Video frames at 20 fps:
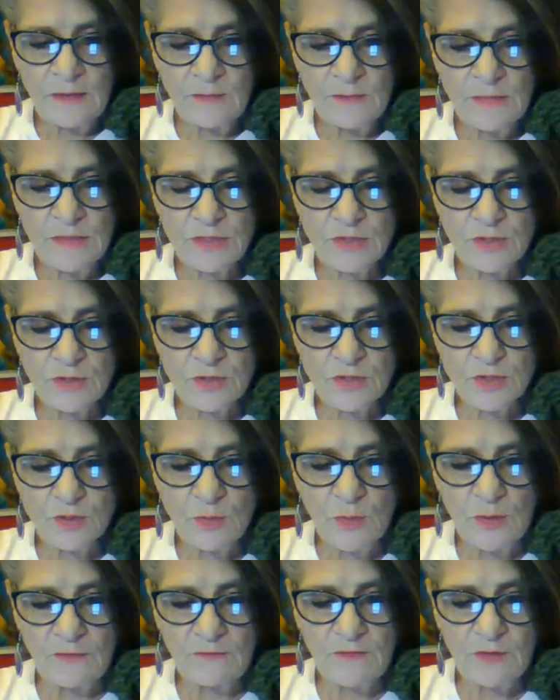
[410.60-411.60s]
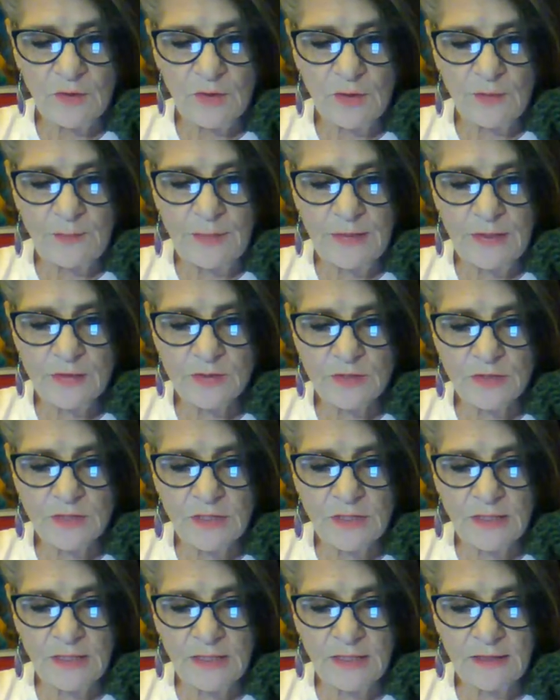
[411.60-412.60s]
Mr. Swiveller appeared to
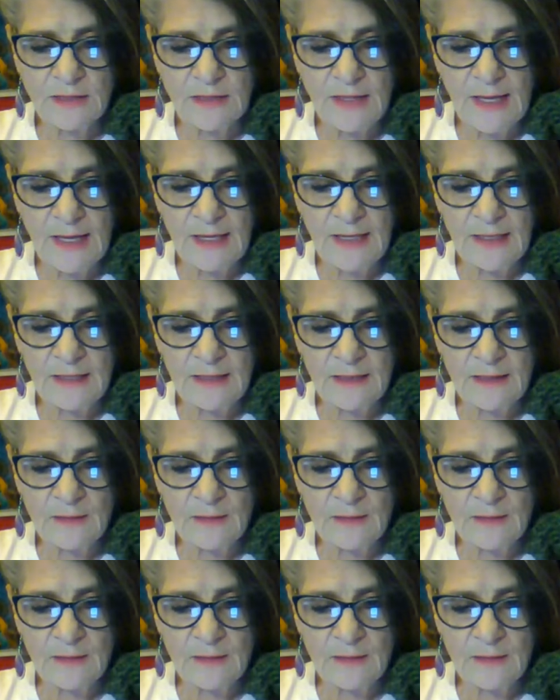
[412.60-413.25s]
think they